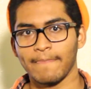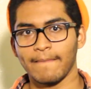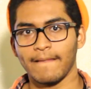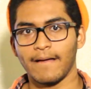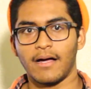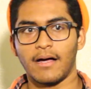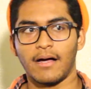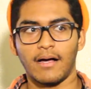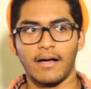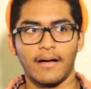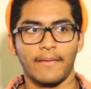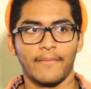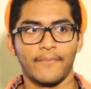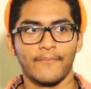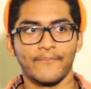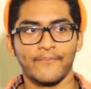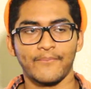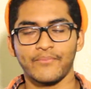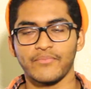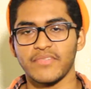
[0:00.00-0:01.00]

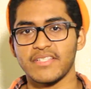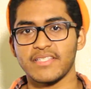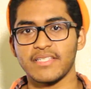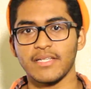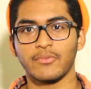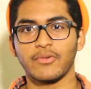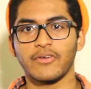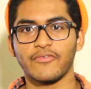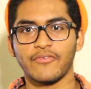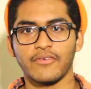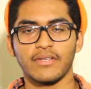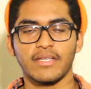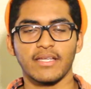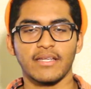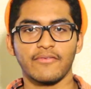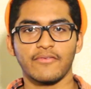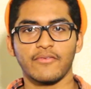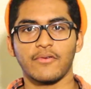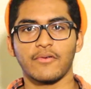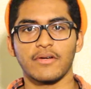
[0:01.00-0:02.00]
The subwoofer did,
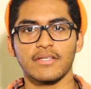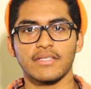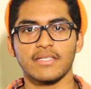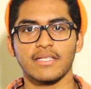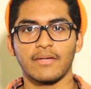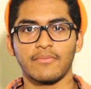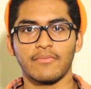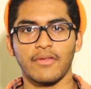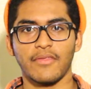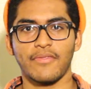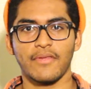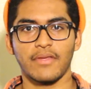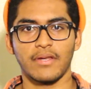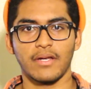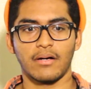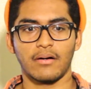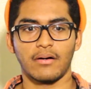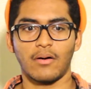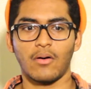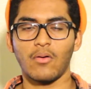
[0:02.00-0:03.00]
of course, come with, you
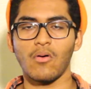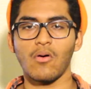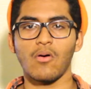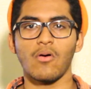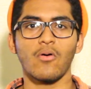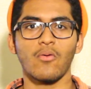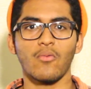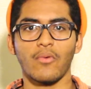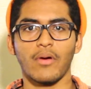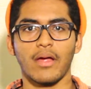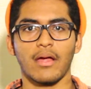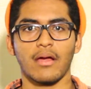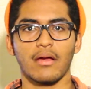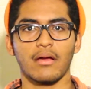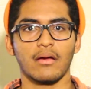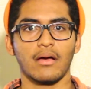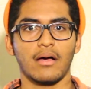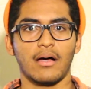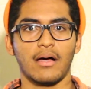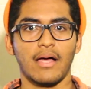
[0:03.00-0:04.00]
know, a hole
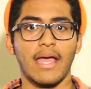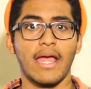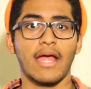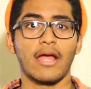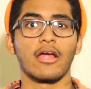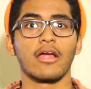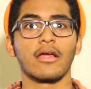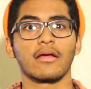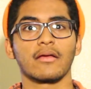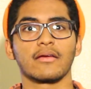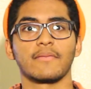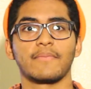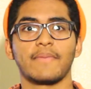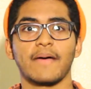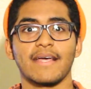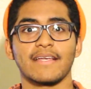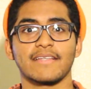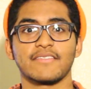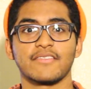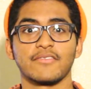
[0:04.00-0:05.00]
where air could
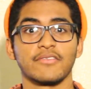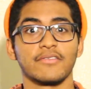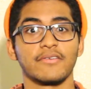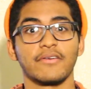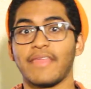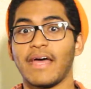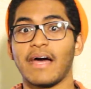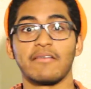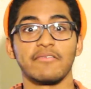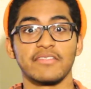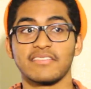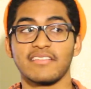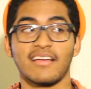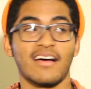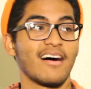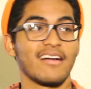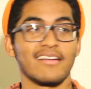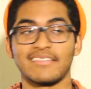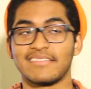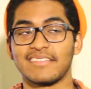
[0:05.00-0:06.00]
pass through, and that was
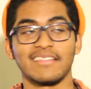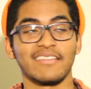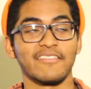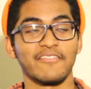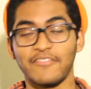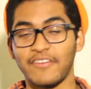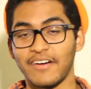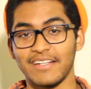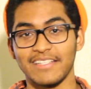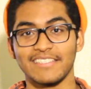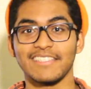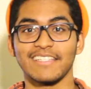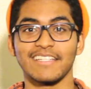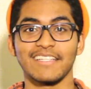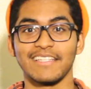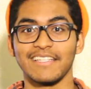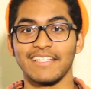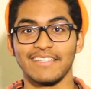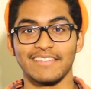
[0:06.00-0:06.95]
honestly the funnest thing in the